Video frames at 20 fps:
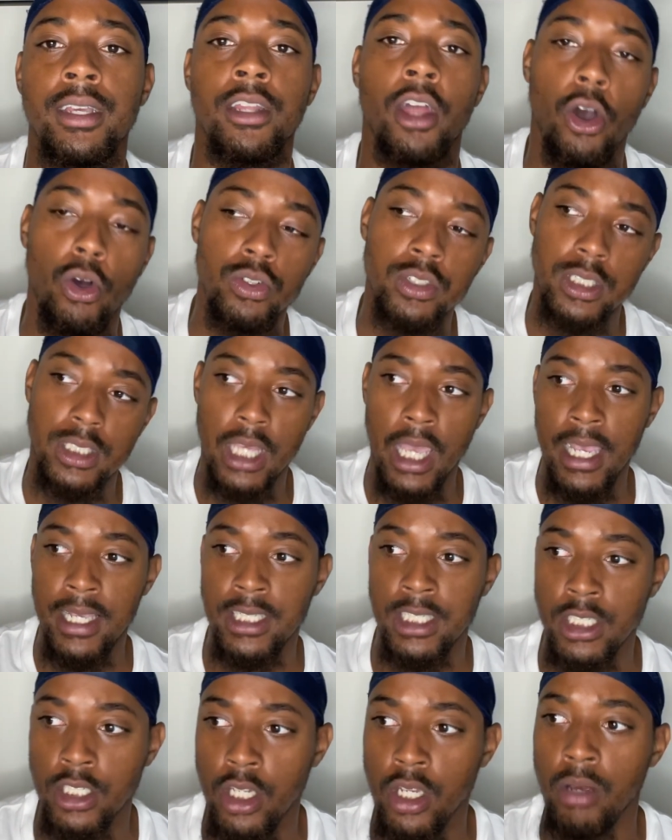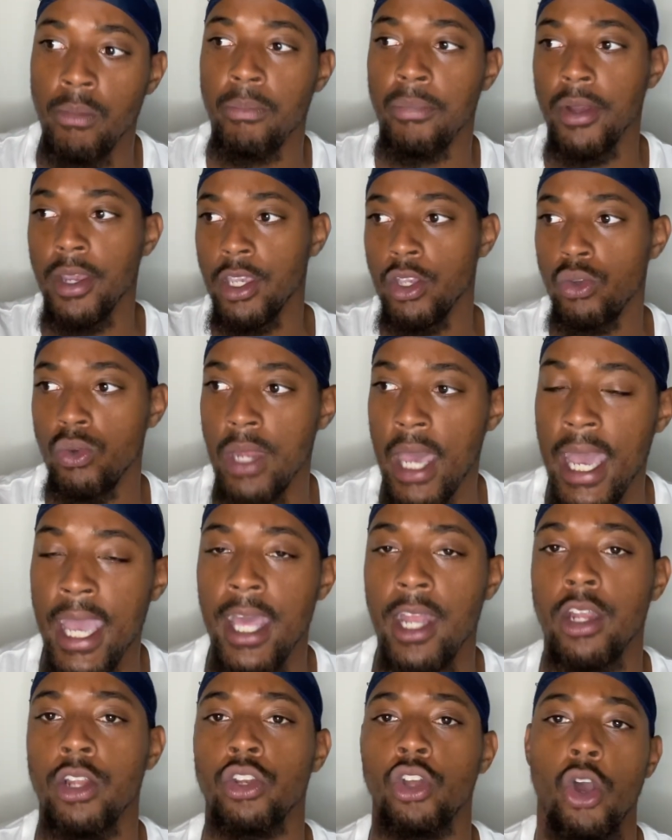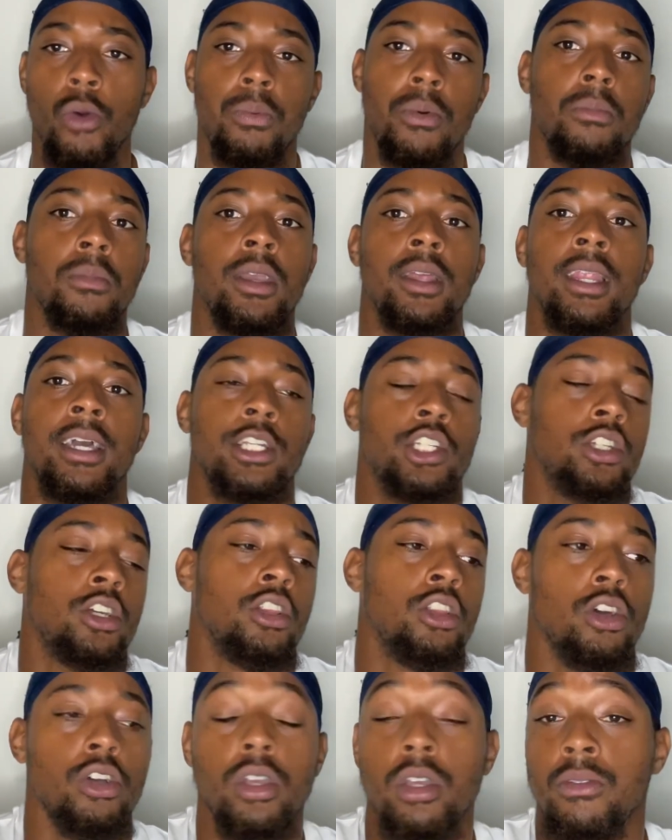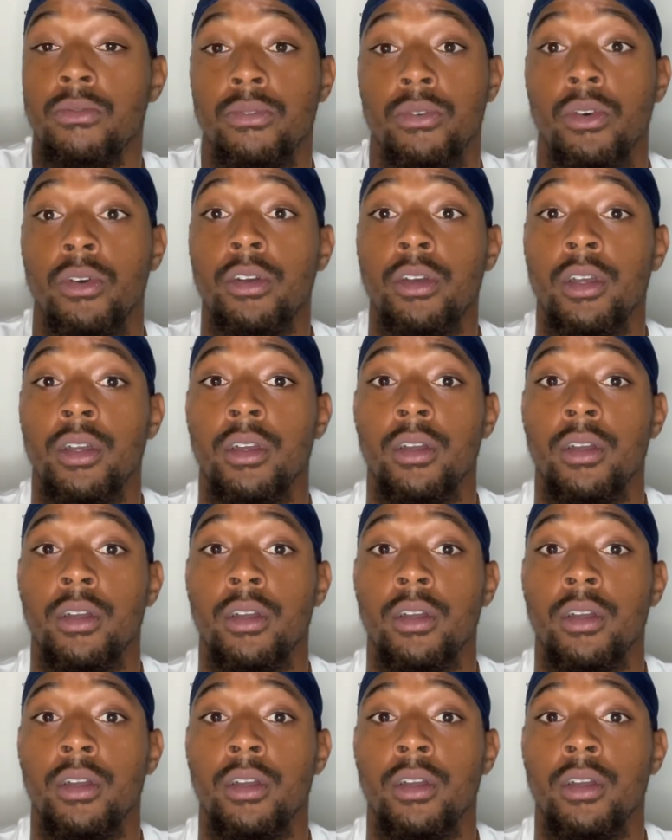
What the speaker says: those things is going to bring you that hit of dopamine that you're looking for.